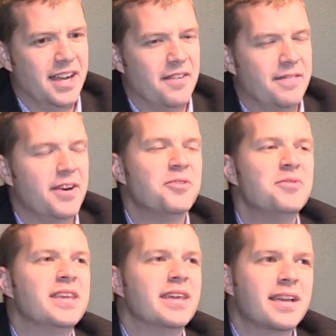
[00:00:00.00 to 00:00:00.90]
very
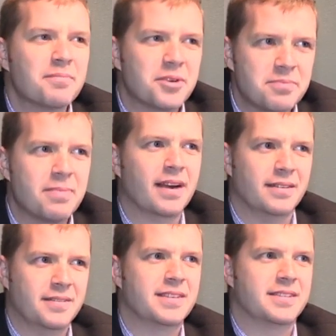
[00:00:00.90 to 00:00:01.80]
unique
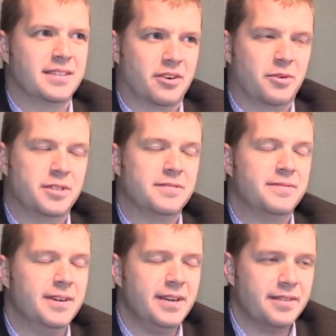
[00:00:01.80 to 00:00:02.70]
perspective to this district, which is
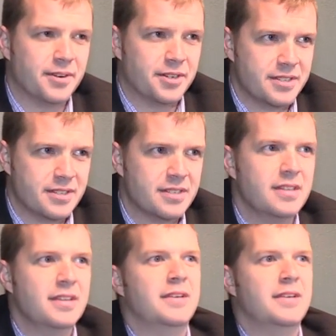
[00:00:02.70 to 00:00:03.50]
very diverse.